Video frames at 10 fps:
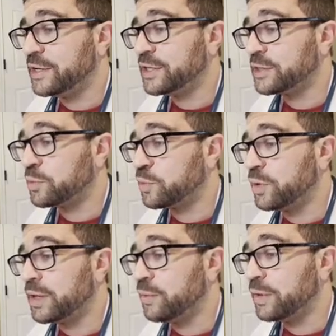Just
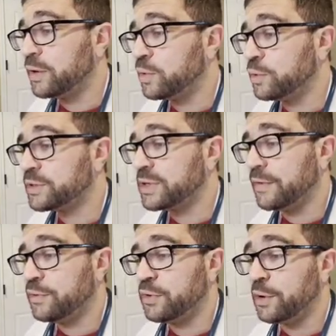really, really cool stuff.
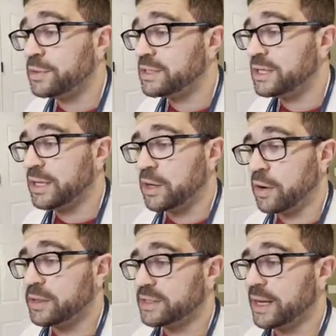You don't see
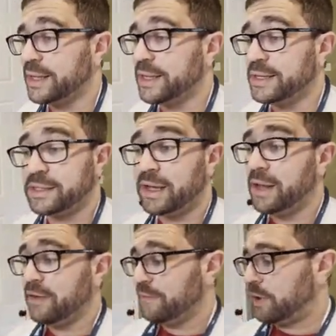cards like this
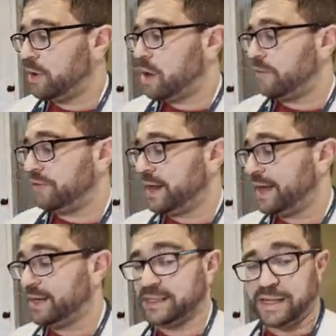very often. I
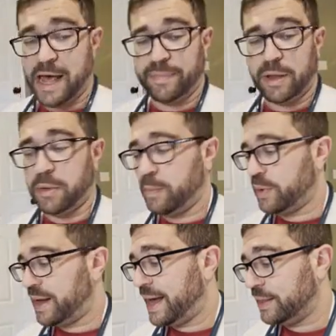had to snap them up when
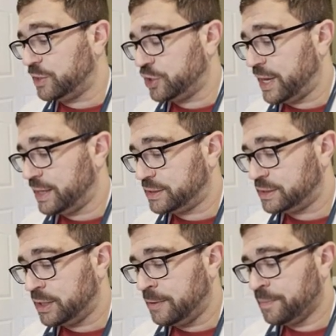I had the chance.
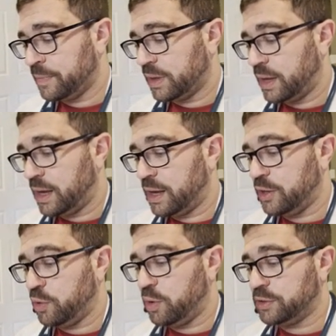
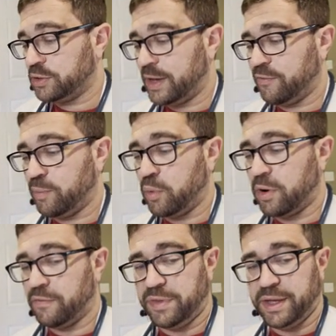You also have more
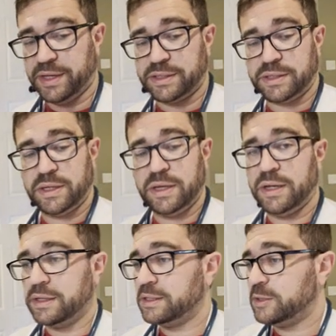of these
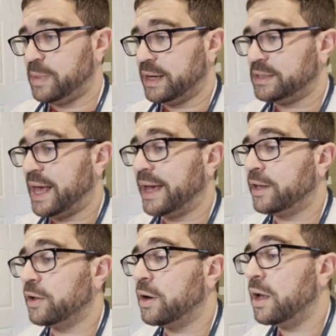
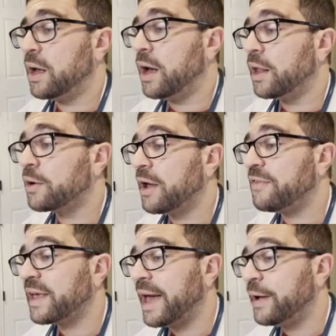spectacular
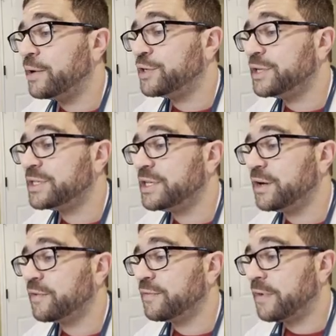holographic energies here
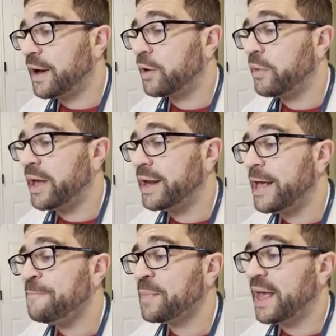from Fire Red
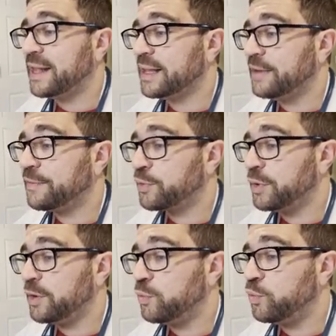and Leaf
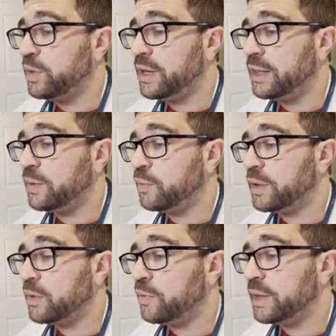Green. Really,
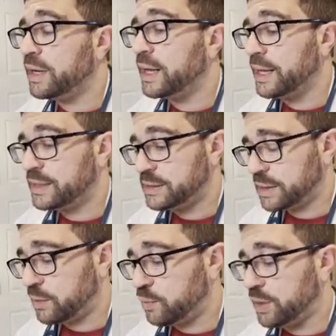really, really nice.
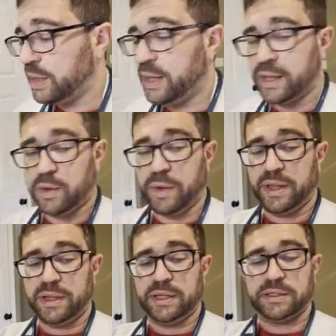I really like the way that these